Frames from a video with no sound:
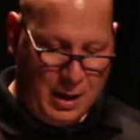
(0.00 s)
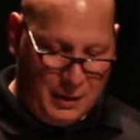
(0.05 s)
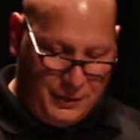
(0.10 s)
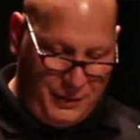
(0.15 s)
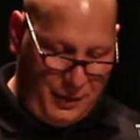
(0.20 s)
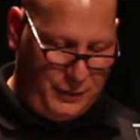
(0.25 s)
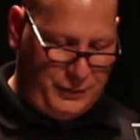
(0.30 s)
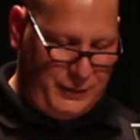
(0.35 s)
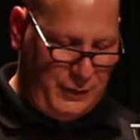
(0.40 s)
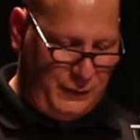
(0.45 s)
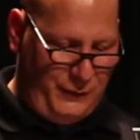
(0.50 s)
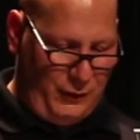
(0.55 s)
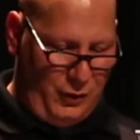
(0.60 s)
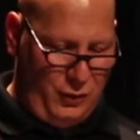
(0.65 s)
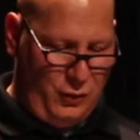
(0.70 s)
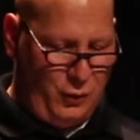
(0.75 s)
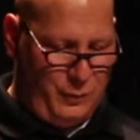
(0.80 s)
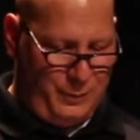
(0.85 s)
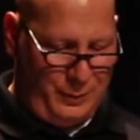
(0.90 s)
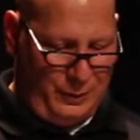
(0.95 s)
Those of
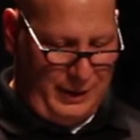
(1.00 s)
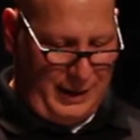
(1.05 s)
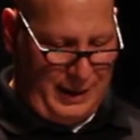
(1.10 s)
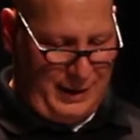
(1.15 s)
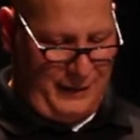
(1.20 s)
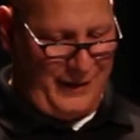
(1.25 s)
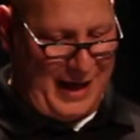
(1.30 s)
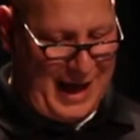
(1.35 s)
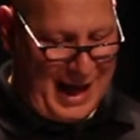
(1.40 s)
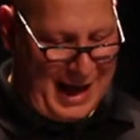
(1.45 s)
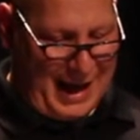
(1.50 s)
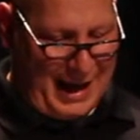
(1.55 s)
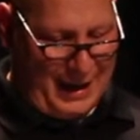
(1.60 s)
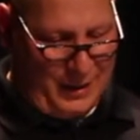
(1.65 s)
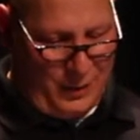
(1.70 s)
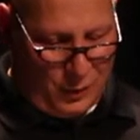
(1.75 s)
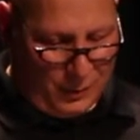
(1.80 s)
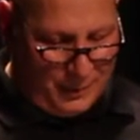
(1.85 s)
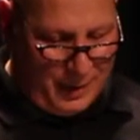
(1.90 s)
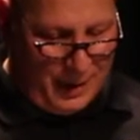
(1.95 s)
you who believe
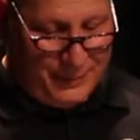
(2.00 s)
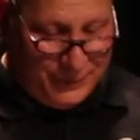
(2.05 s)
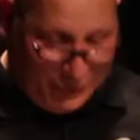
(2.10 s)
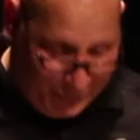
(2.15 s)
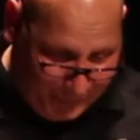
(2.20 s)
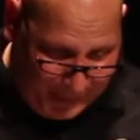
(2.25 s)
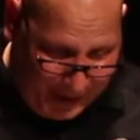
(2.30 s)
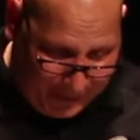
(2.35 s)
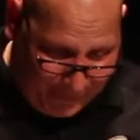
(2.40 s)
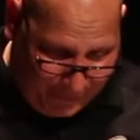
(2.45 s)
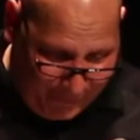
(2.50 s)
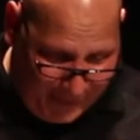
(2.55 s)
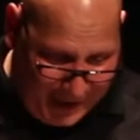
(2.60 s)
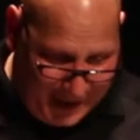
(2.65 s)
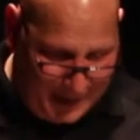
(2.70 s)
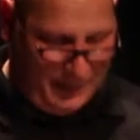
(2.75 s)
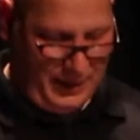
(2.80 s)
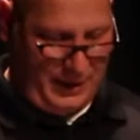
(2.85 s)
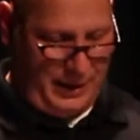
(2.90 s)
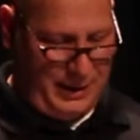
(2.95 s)
I or members of my
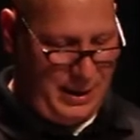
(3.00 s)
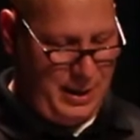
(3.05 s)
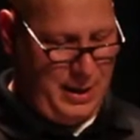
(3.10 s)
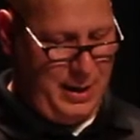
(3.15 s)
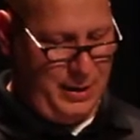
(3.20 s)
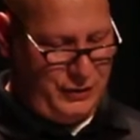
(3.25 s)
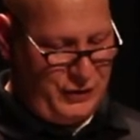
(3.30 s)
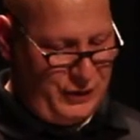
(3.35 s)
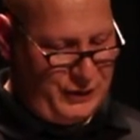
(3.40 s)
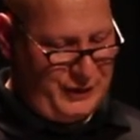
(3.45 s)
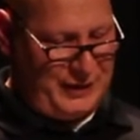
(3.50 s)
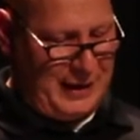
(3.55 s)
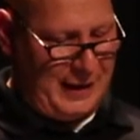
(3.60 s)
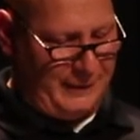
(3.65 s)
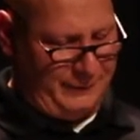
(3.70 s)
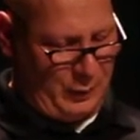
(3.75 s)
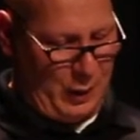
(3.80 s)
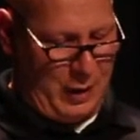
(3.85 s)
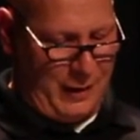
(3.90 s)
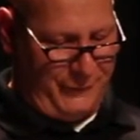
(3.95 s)
family just
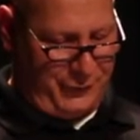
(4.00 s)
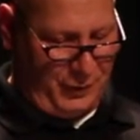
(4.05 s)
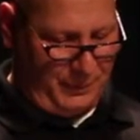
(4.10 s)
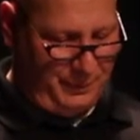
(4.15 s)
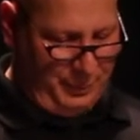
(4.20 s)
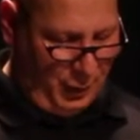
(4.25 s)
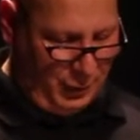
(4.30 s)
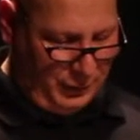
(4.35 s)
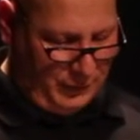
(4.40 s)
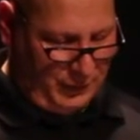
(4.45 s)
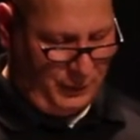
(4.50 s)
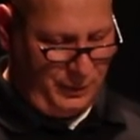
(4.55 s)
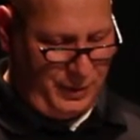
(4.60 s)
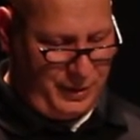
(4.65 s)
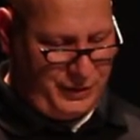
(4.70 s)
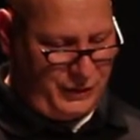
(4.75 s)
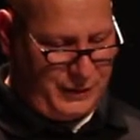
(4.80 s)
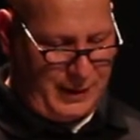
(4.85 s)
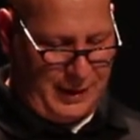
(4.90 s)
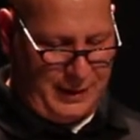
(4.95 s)
stepped off the boat that
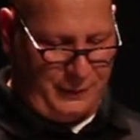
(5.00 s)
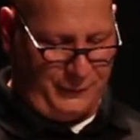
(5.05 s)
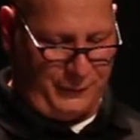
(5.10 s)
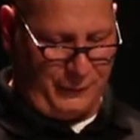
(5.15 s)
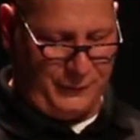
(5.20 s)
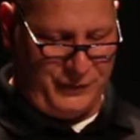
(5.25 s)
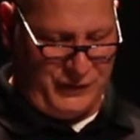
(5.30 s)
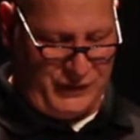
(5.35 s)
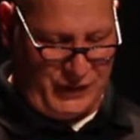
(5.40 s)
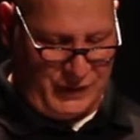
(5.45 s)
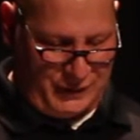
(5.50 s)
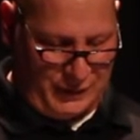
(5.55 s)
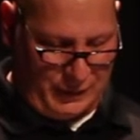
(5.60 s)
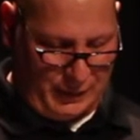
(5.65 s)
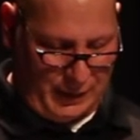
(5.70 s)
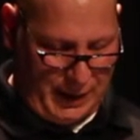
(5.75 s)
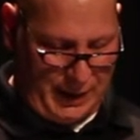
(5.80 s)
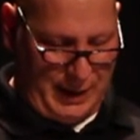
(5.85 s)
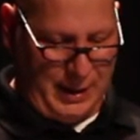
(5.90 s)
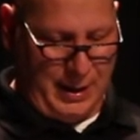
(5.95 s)
originated from
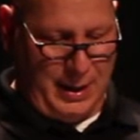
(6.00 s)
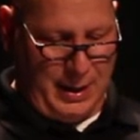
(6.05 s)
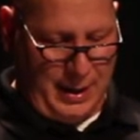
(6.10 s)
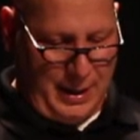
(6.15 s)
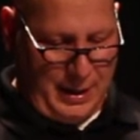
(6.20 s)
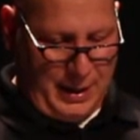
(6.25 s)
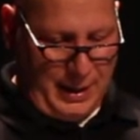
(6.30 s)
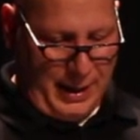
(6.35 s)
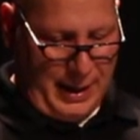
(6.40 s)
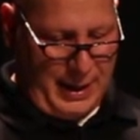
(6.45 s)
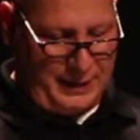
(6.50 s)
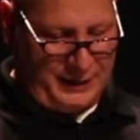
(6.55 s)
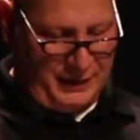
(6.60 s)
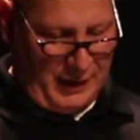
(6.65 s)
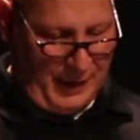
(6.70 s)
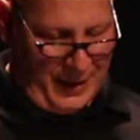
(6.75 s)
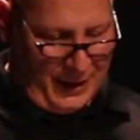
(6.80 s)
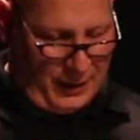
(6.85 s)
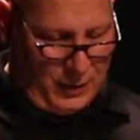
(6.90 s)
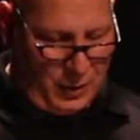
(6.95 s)
Sicily.
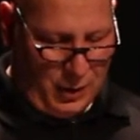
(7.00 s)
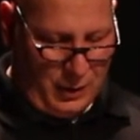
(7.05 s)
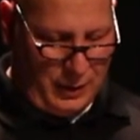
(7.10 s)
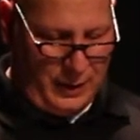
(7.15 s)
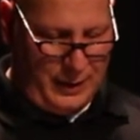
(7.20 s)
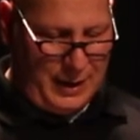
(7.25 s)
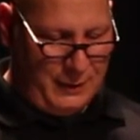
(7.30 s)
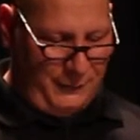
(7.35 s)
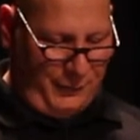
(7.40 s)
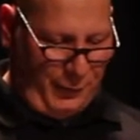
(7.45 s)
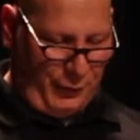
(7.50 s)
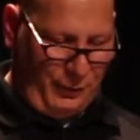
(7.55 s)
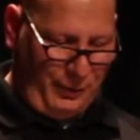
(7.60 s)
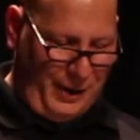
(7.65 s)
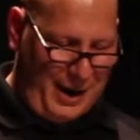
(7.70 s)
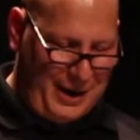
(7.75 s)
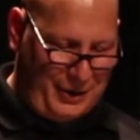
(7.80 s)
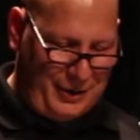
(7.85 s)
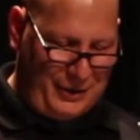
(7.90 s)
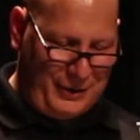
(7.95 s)
Semicolon. And for the
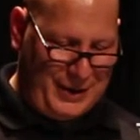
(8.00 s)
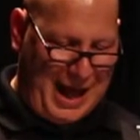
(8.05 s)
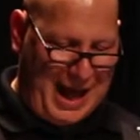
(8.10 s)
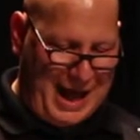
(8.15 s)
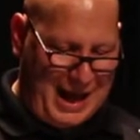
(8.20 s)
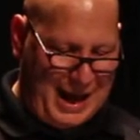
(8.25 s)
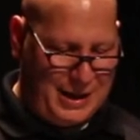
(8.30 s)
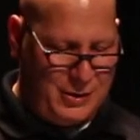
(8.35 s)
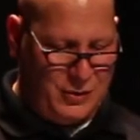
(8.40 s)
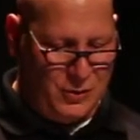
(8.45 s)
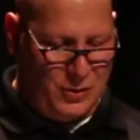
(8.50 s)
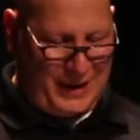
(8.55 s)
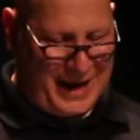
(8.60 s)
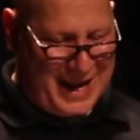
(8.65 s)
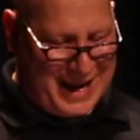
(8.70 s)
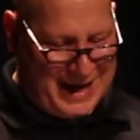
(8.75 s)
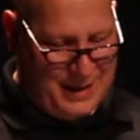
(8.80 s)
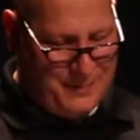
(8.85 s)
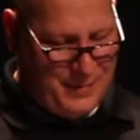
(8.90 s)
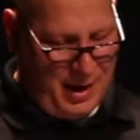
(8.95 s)
record, I nor
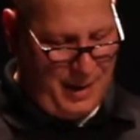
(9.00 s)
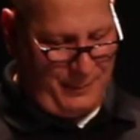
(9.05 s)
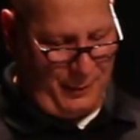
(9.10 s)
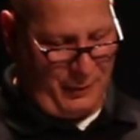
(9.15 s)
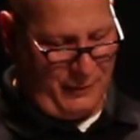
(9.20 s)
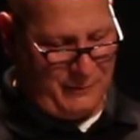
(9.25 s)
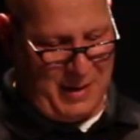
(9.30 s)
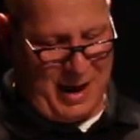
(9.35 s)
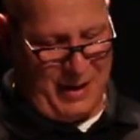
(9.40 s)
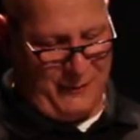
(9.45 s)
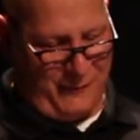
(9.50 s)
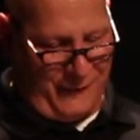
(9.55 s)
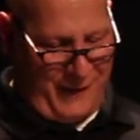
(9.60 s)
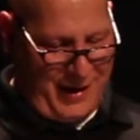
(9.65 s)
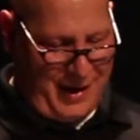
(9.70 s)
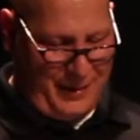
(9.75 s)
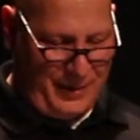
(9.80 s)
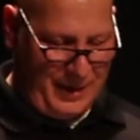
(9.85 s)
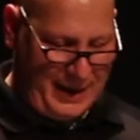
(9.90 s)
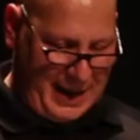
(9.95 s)
any member of my
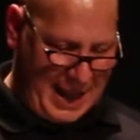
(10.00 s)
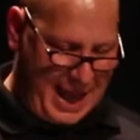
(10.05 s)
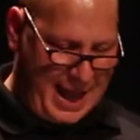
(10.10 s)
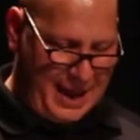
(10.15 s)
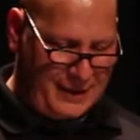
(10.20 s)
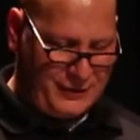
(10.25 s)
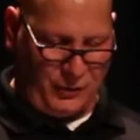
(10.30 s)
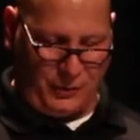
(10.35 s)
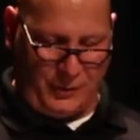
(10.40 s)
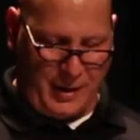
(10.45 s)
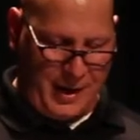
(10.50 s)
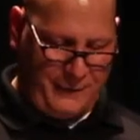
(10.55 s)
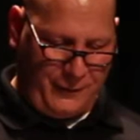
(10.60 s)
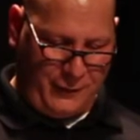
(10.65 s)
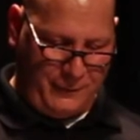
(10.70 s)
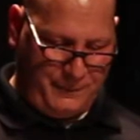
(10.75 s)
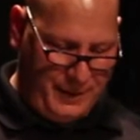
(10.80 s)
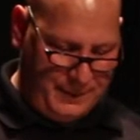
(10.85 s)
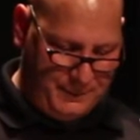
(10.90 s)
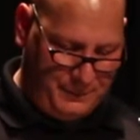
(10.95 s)
family has or
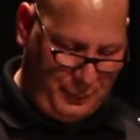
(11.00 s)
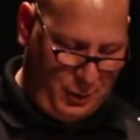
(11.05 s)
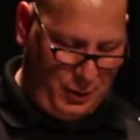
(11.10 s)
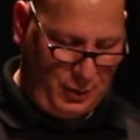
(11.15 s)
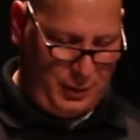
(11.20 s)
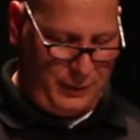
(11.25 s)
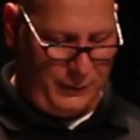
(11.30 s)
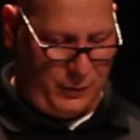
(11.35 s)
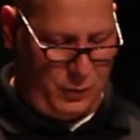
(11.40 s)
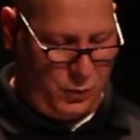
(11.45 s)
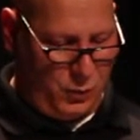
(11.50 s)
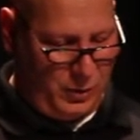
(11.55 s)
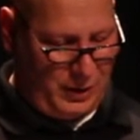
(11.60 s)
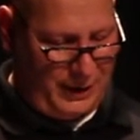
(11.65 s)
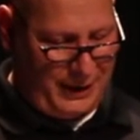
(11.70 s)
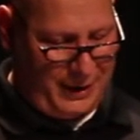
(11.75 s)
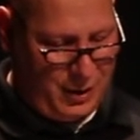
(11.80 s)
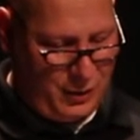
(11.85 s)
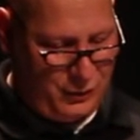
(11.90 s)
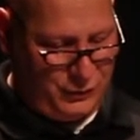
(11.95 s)
ever been part of the
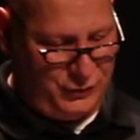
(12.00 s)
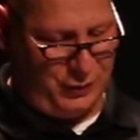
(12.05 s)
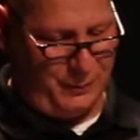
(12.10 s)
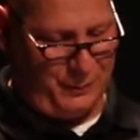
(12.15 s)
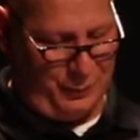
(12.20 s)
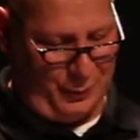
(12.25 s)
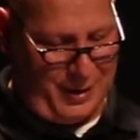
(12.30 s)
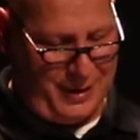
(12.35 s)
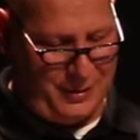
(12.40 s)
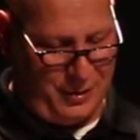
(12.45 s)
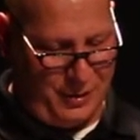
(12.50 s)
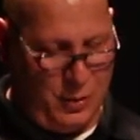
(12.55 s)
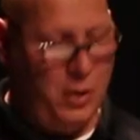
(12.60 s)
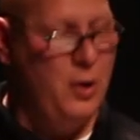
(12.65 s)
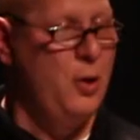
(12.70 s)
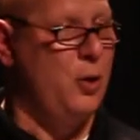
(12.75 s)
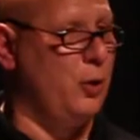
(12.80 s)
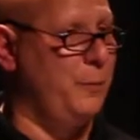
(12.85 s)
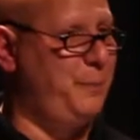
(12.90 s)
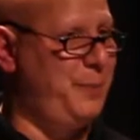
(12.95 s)
Corleone, Soprano,
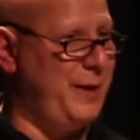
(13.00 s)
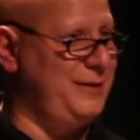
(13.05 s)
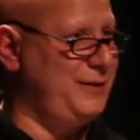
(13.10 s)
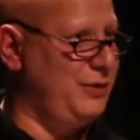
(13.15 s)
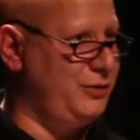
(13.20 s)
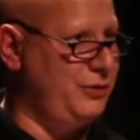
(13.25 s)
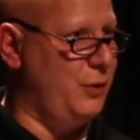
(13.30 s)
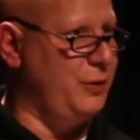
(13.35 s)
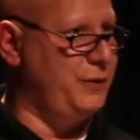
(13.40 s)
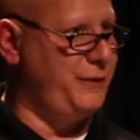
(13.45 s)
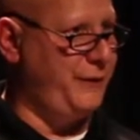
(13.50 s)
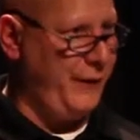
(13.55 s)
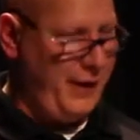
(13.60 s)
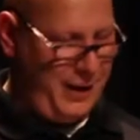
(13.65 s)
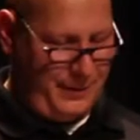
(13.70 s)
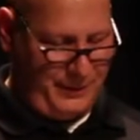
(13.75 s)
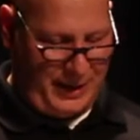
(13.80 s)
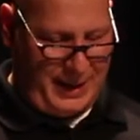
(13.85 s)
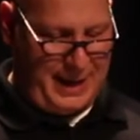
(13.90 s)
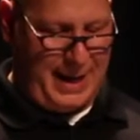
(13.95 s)
or Pizza Joe's
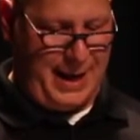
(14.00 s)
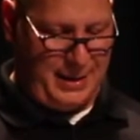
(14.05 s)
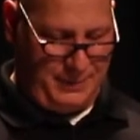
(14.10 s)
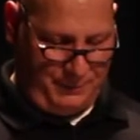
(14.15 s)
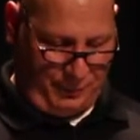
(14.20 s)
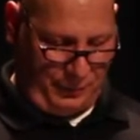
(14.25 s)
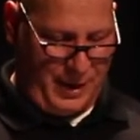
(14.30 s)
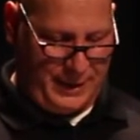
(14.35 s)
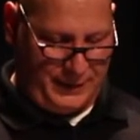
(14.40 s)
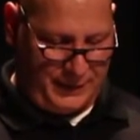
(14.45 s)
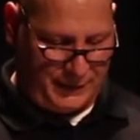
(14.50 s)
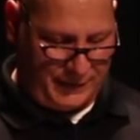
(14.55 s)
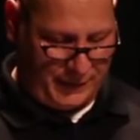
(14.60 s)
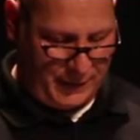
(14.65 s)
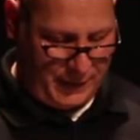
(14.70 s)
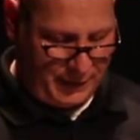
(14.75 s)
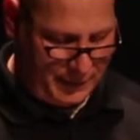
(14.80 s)
family, end parentheses.